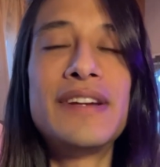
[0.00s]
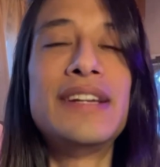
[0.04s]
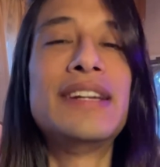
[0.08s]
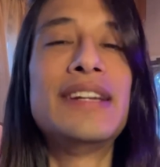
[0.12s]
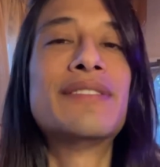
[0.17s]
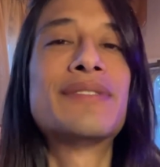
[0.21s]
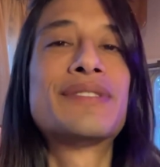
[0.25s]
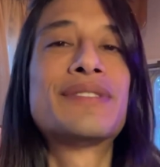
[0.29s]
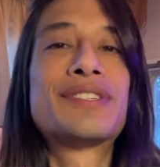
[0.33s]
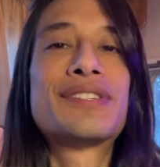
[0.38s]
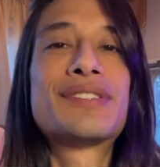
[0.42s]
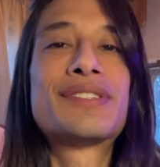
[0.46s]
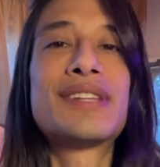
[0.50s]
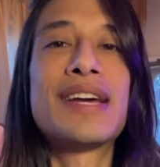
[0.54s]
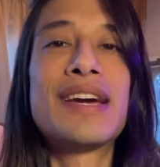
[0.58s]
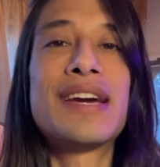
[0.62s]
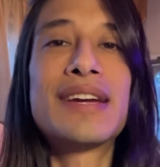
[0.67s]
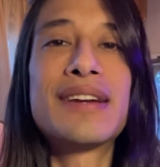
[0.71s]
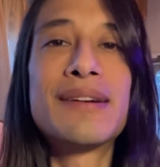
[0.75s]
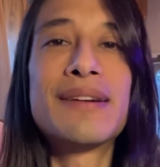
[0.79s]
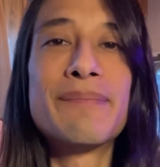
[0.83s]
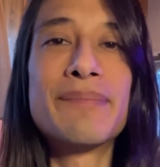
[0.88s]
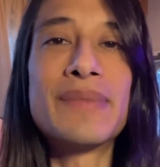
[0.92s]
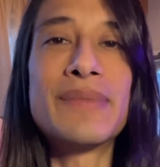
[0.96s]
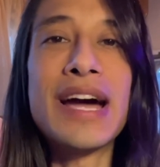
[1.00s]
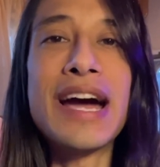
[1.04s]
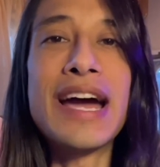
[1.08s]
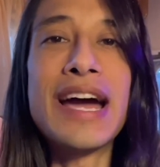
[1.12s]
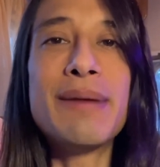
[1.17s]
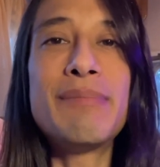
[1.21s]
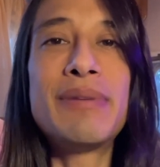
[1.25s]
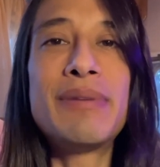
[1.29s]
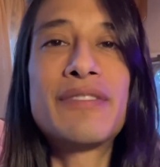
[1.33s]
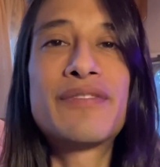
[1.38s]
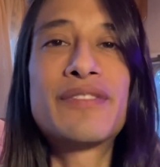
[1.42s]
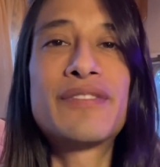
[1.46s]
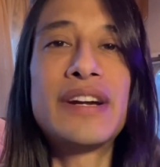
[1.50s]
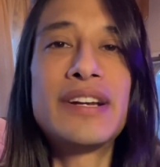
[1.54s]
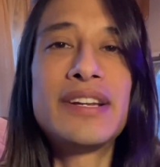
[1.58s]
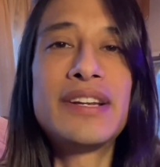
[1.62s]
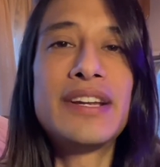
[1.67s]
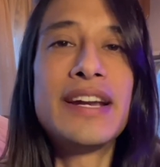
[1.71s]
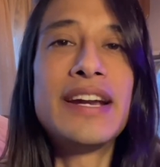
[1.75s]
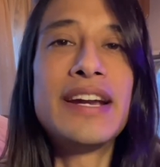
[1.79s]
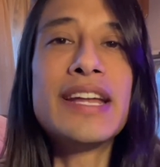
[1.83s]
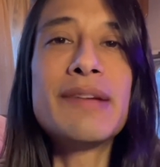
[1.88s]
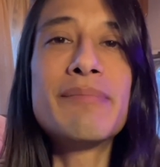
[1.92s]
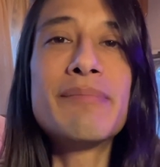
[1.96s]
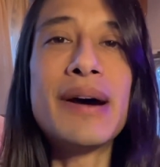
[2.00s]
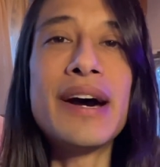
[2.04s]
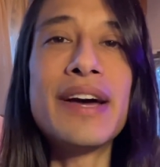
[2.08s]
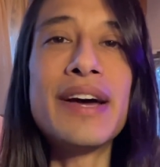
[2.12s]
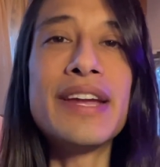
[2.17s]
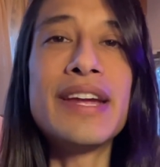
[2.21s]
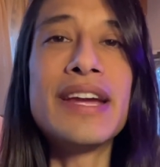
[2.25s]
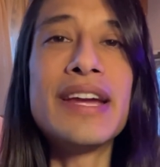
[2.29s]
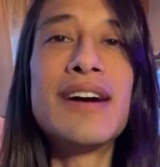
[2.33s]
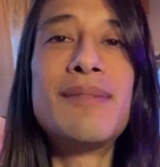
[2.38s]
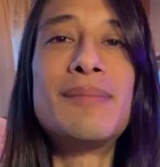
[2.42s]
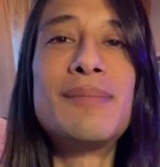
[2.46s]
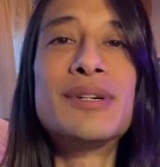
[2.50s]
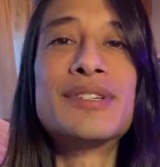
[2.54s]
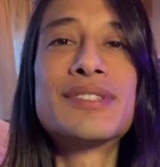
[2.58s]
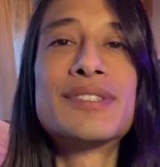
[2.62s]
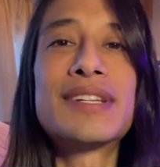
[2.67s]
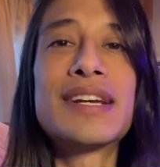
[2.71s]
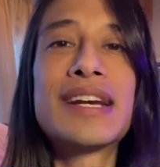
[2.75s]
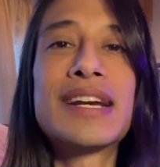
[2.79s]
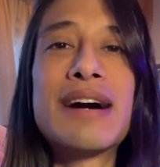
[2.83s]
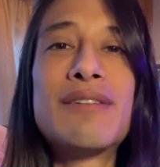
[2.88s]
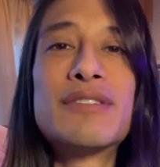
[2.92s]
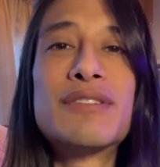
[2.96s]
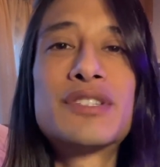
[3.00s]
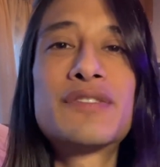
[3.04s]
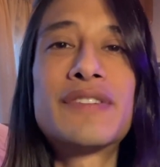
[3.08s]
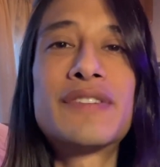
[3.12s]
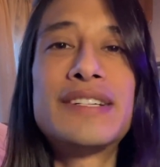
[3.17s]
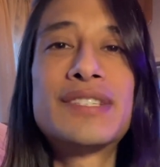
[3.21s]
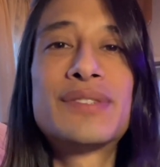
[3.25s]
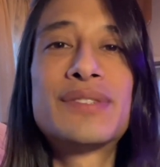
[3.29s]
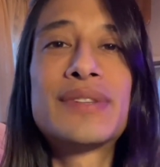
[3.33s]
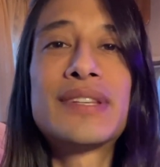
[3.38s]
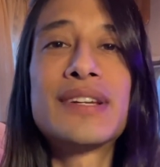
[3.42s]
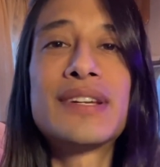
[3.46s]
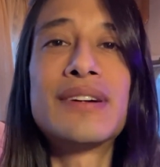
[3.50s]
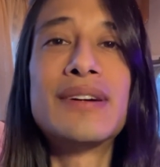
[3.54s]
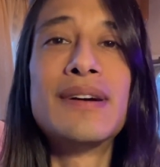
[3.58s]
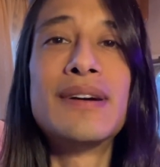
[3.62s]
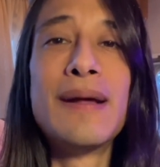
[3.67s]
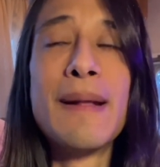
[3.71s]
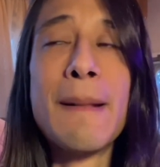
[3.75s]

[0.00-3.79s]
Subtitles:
And it was just like, I befriended anybody almost. Like I was friends with the